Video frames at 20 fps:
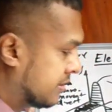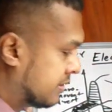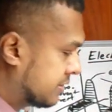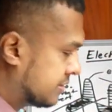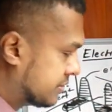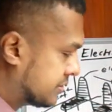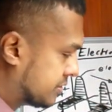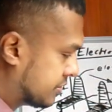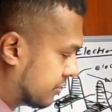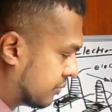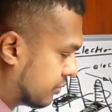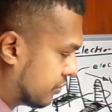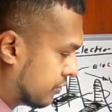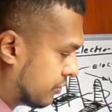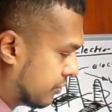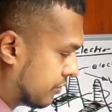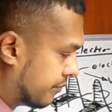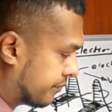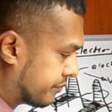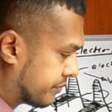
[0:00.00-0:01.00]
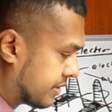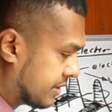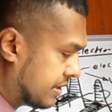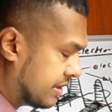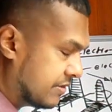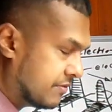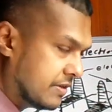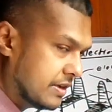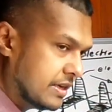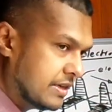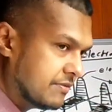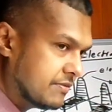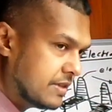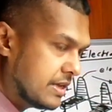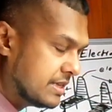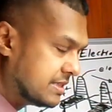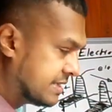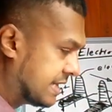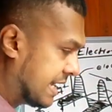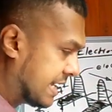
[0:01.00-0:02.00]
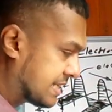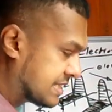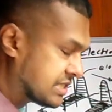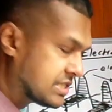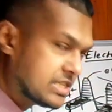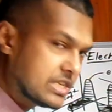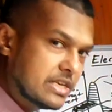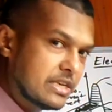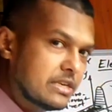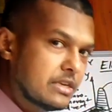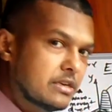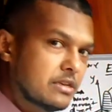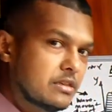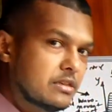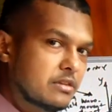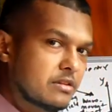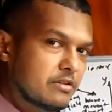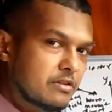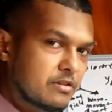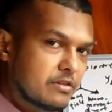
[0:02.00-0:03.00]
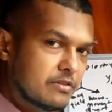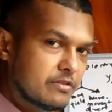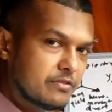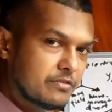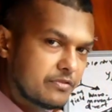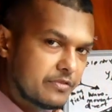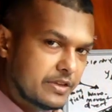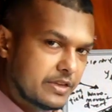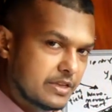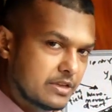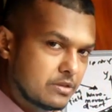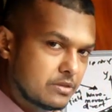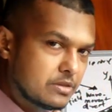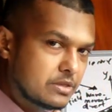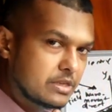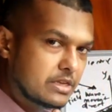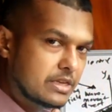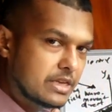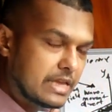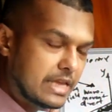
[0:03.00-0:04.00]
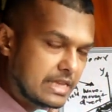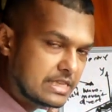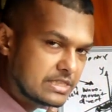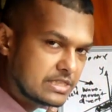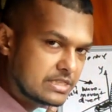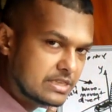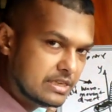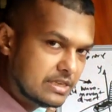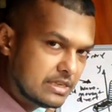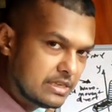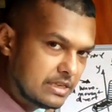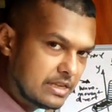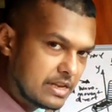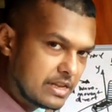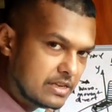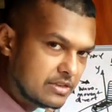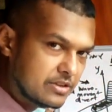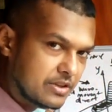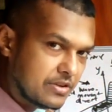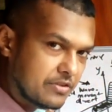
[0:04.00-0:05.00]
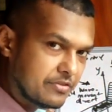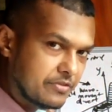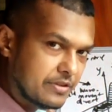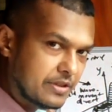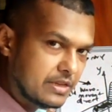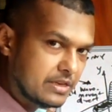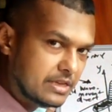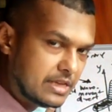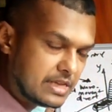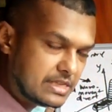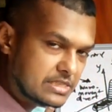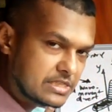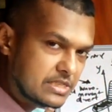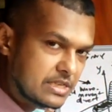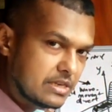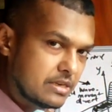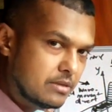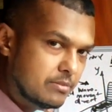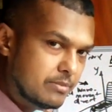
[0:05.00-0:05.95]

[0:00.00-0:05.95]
So even if there's external field, external electric field, external